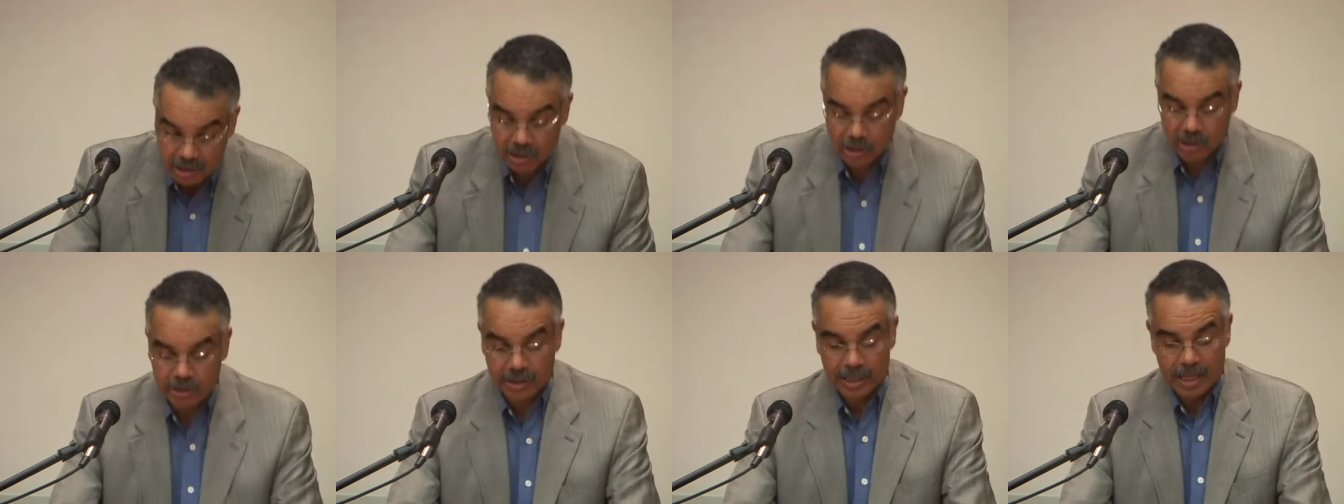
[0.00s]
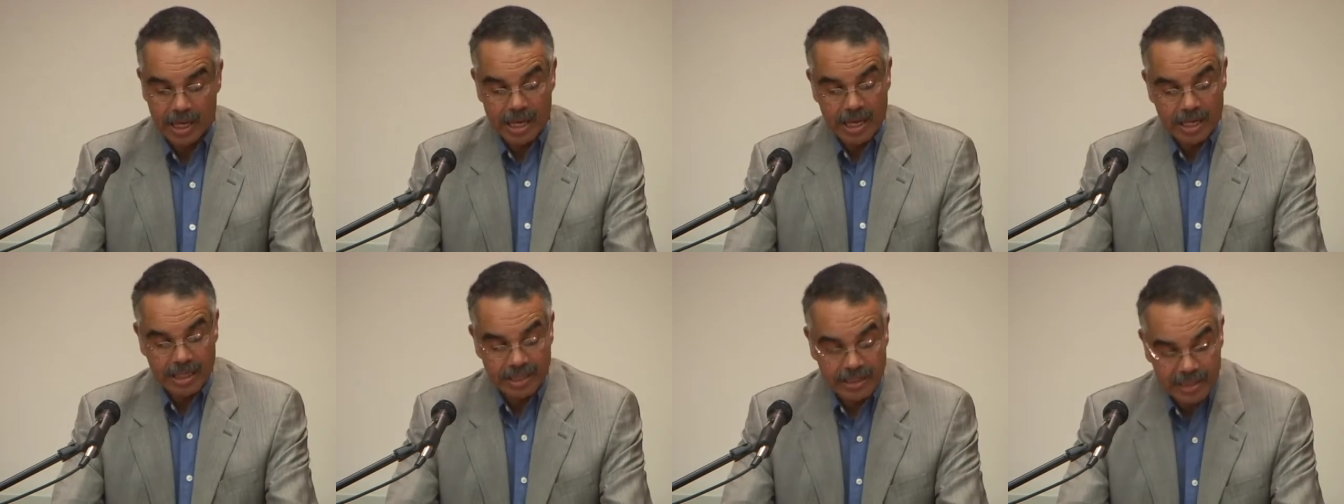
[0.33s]
good,
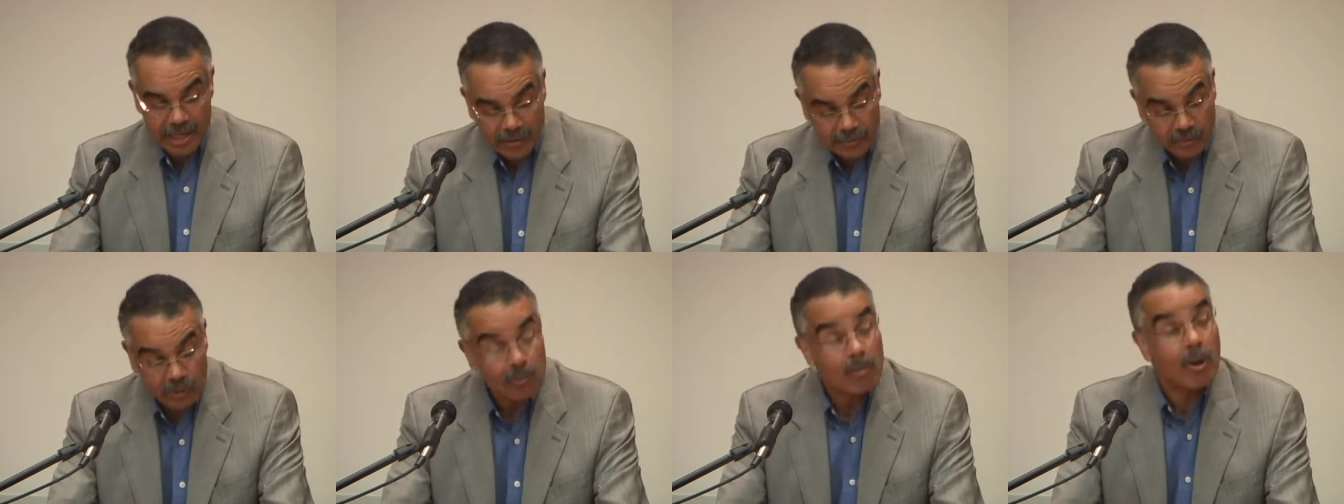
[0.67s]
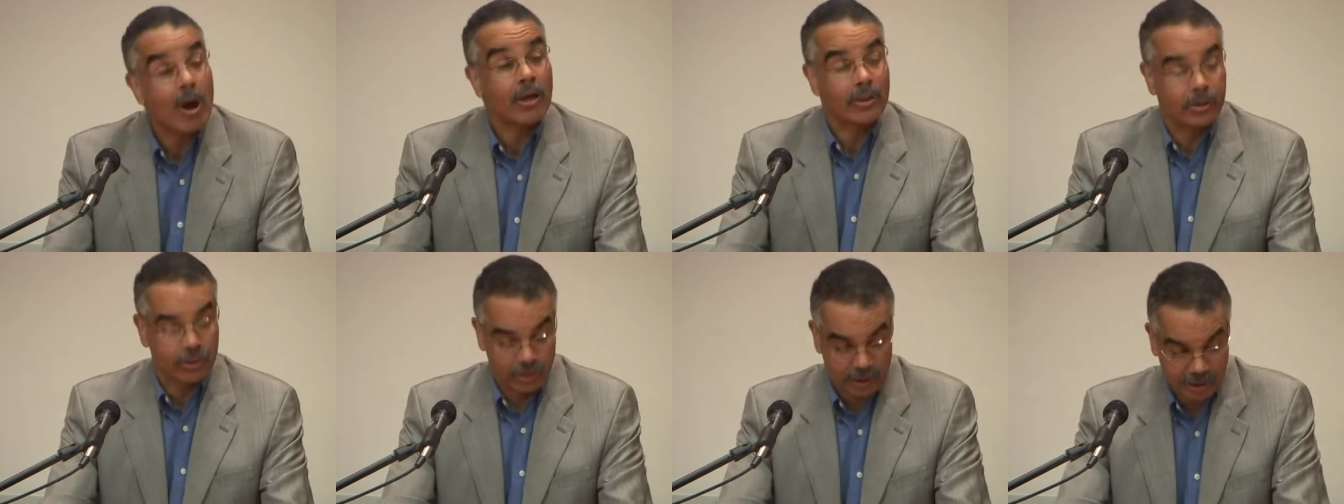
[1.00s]
never
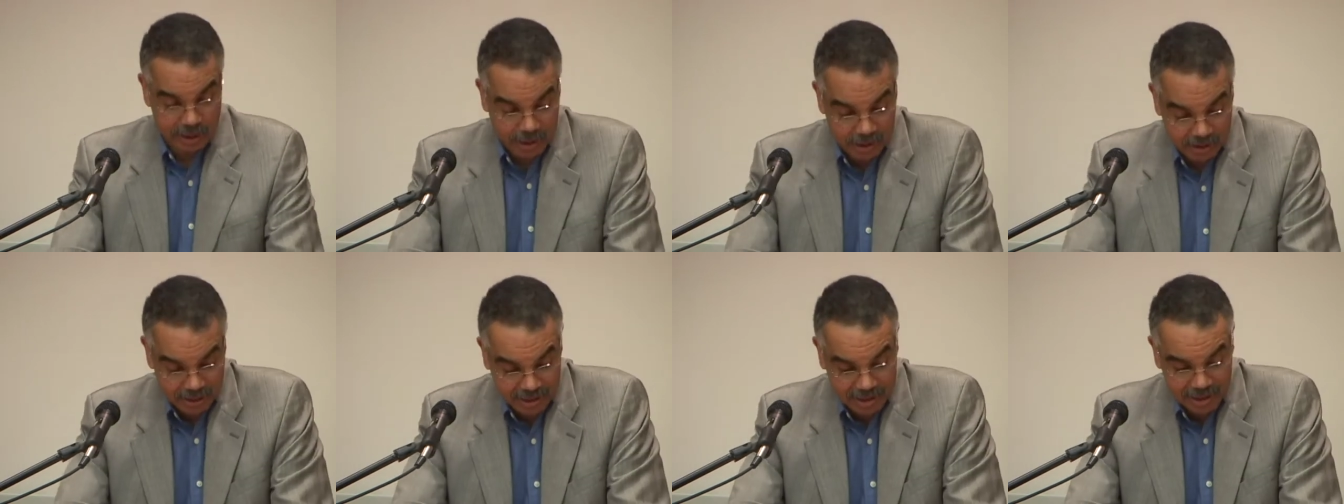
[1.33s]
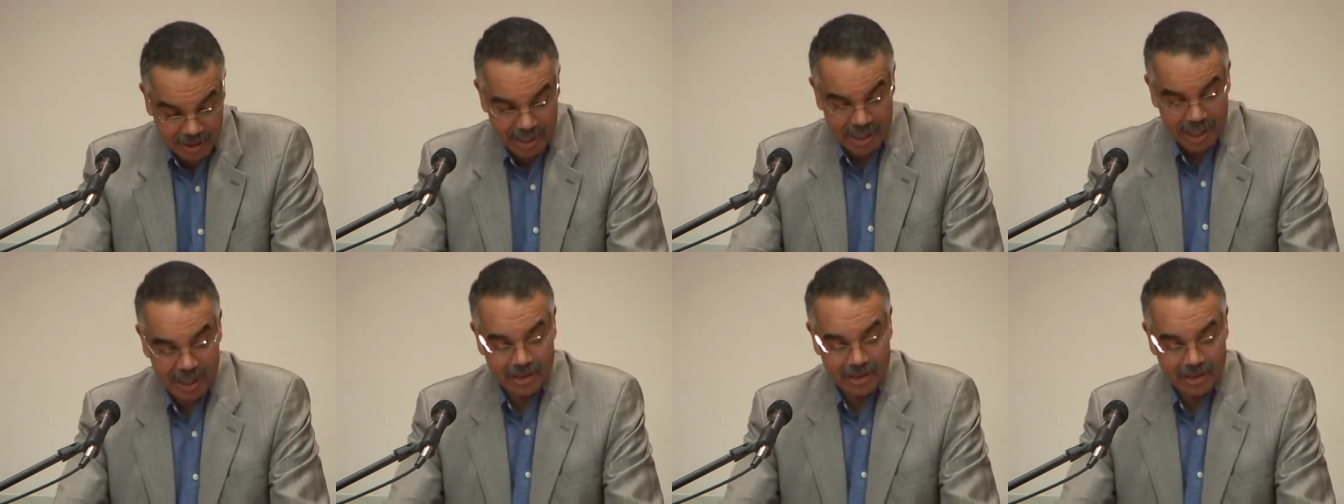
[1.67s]
bothering us,